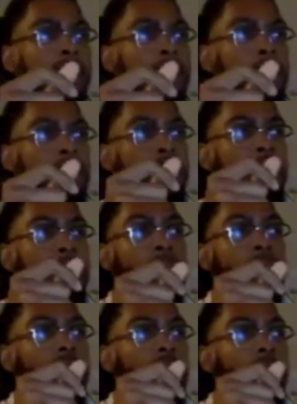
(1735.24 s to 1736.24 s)
You
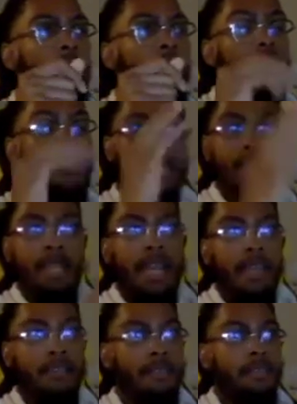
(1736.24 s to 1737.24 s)
have to see
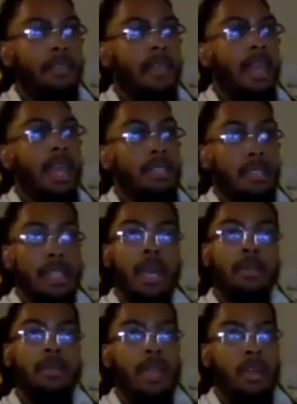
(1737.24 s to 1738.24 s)
life as a
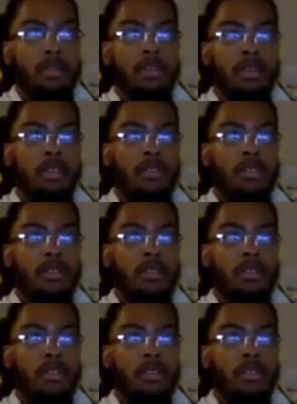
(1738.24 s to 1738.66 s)
countdown,